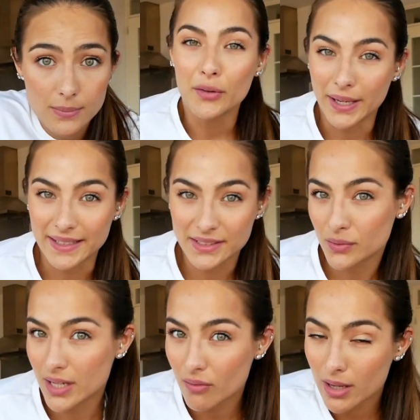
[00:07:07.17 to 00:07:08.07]
Okay, so
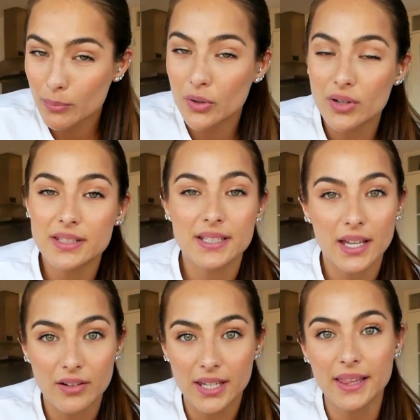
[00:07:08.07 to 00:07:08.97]
now I'm going to
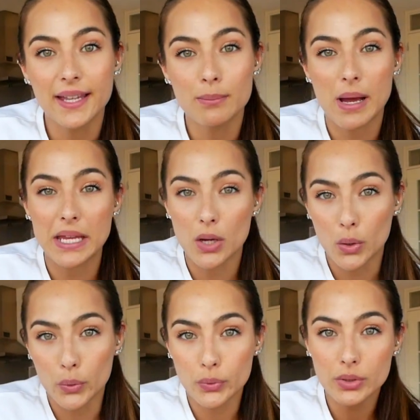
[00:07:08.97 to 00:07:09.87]
calculate my
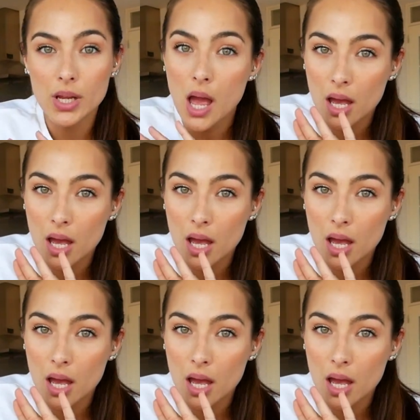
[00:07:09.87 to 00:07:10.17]
own